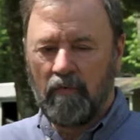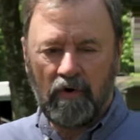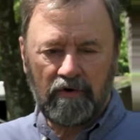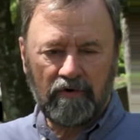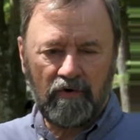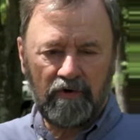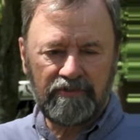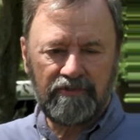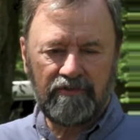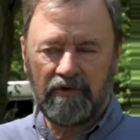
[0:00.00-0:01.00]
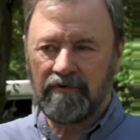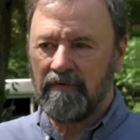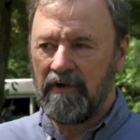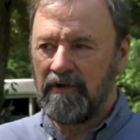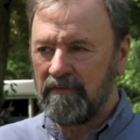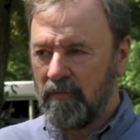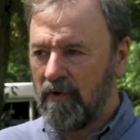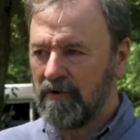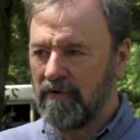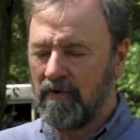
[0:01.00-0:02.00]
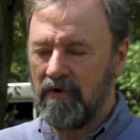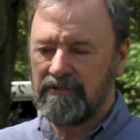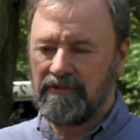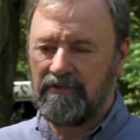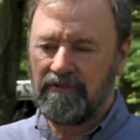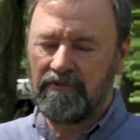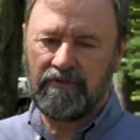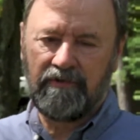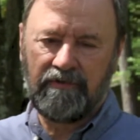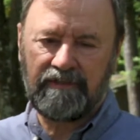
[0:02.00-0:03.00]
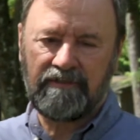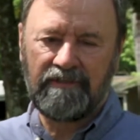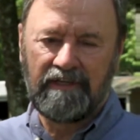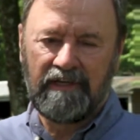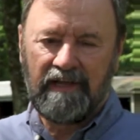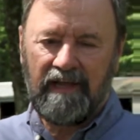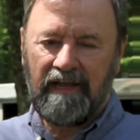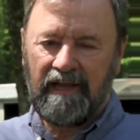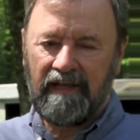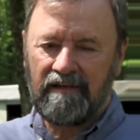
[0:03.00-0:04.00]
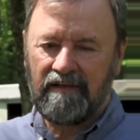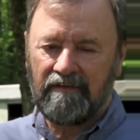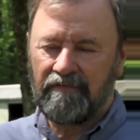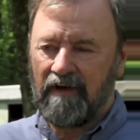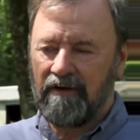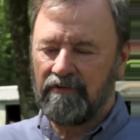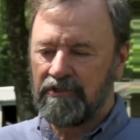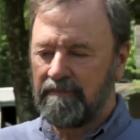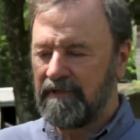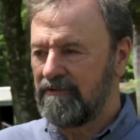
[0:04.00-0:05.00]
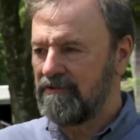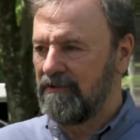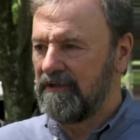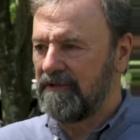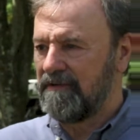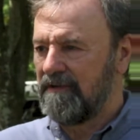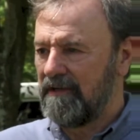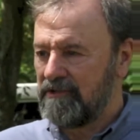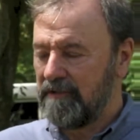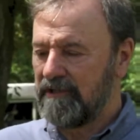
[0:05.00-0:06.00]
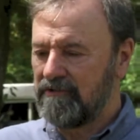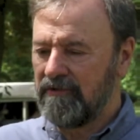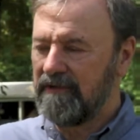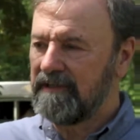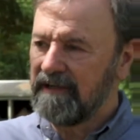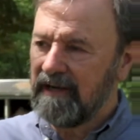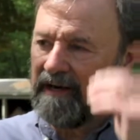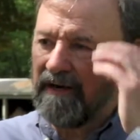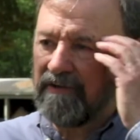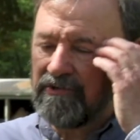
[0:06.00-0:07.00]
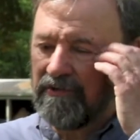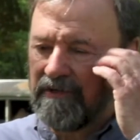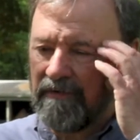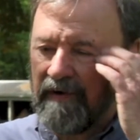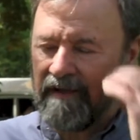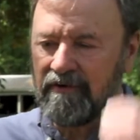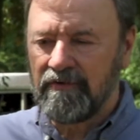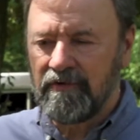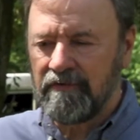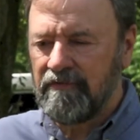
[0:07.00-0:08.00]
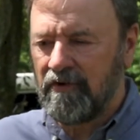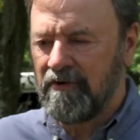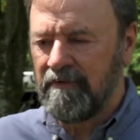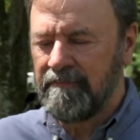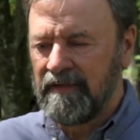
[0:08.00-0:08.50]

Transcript: walk across the dirt road, walk across to the Truitts, and follow Jimmy Truitt and Clara Truitt around on their farm.